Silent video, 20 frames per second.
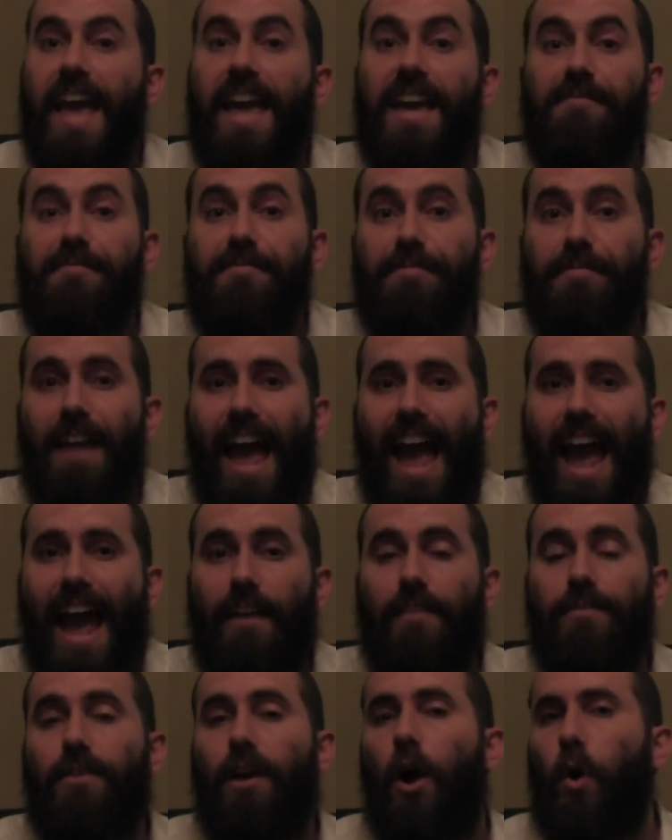In
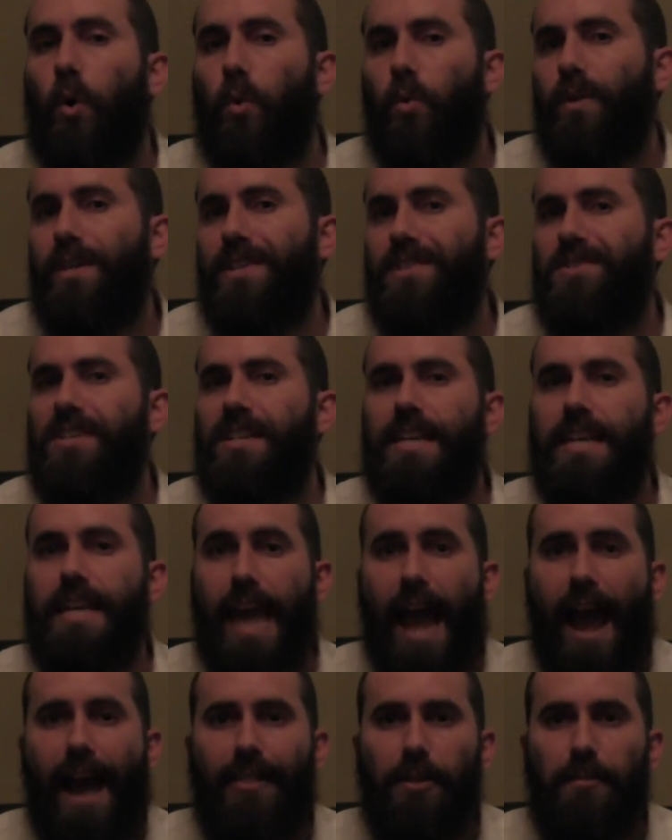fact, a recent
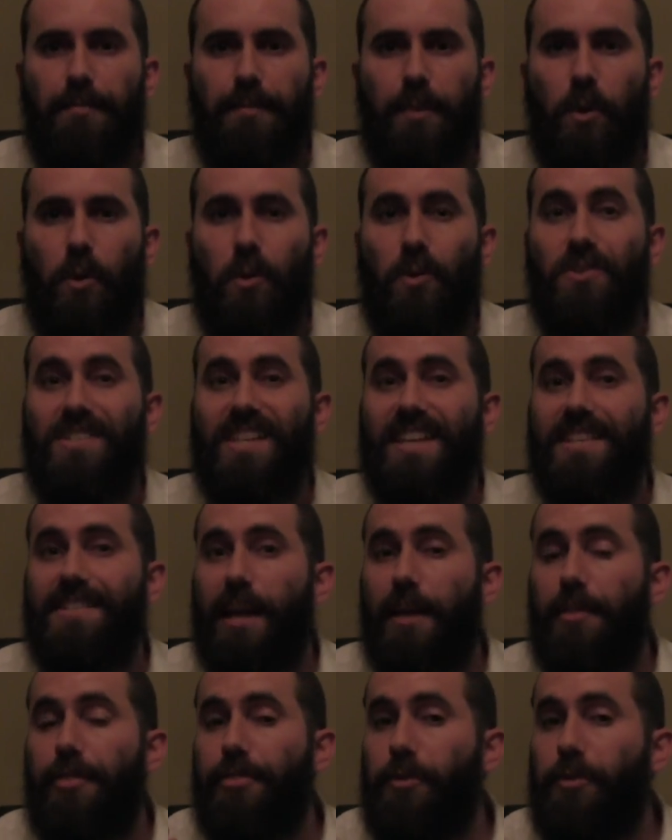Gallup poll says that